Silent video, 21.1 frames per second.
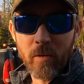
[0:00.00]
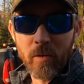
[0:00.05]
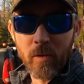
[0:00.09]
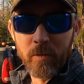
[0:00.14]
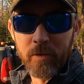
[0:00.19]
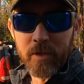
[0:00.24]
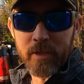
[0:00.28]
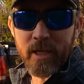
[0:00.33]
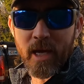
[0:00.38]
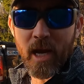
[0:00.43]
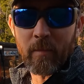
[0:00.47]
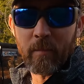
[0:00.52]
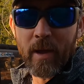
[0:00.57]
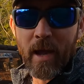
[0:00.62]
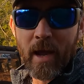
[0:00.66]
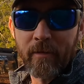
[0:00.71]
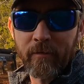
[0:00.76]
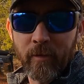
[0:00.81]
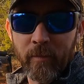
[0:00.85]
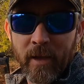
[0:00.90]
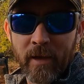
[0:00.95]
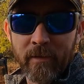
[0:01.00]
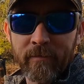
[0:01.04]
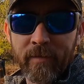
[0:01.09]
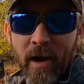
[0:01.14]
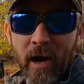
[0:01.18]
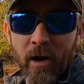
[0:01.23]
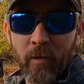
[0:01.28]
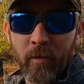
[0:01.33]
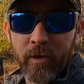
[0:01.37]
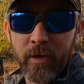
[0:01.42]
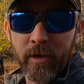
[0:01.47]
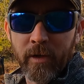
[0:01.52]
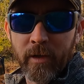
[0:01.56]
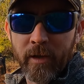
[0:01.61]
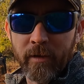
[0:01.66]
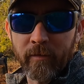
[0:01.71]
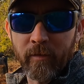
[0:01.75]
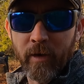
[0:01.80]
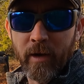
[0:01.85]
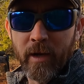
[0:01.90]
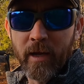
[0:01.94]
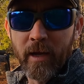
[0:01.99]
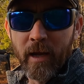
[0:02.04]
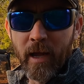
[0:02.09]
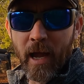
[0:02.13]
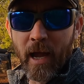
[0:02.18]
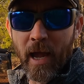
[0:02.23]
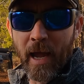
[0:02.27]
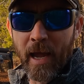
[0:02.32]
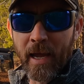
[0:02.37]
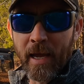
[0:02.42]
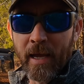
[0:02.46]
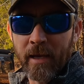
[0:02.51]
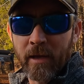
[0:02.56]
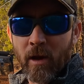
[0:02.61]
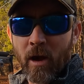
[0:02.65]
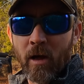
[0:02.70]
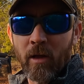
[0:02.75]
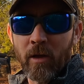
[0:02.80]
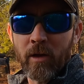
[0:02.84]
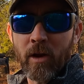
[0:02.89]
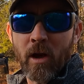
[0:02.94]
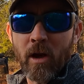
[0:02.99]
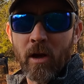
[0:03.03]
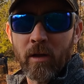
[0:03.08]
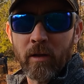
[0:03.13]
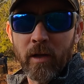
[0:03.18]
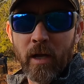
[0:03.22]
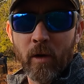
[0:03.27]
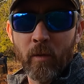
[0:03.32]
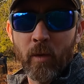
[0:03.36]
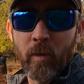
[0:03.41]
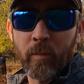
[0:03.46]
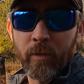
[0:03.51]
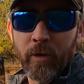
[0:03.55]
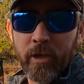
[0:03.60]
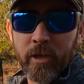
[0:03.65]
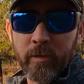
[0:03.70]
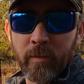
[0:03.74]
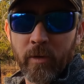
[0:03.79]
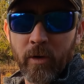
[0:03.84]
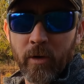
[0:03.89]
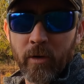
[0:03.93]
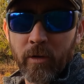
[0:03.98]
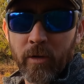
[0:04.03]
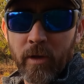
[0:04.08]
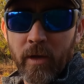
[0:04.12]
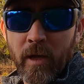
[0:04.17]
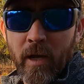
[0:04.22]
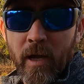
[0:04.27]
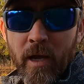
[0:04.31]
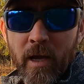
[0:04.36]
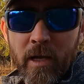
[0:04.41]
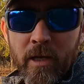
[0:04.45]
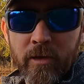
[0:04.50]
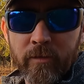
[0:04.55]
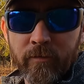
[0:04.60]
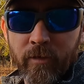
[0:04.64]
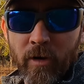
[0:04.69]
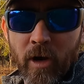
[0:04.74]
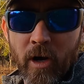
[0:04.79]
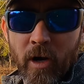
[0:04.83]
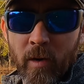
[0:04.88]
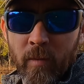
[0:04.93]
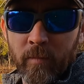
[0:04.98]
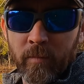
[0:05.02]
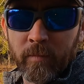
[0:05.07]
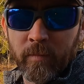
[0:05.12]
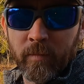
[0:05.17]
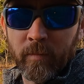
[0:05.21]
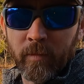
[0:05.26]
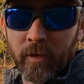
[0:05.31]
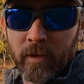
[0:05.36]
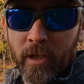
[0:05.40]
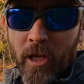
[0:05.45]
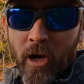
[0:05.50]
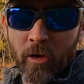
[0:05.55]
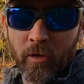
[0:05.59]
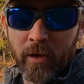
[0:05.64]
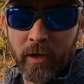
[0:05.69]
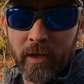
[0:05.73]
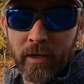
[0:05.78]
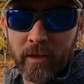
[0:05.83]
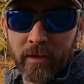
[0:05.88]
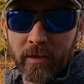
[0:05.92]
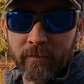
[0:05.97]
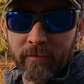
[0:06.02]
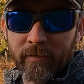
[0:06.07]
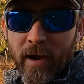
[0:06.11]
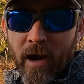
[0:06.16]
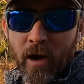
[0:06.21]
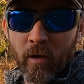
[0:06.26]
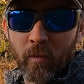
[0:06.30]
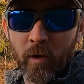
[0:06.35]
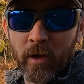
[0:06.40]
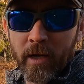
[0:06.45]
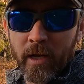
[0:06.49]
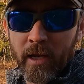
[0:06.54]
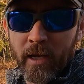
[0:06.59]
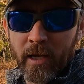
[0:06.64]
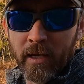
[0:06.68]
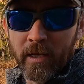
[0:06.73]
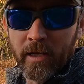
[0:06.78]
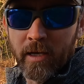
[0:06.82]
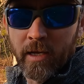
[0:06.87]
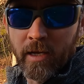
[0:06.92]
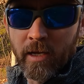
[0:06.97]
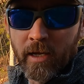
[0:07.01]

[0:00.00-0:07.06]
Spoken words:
well, we just got back from that firewood delivery, and all in all, it went pretty smooth. From loading the firewood in,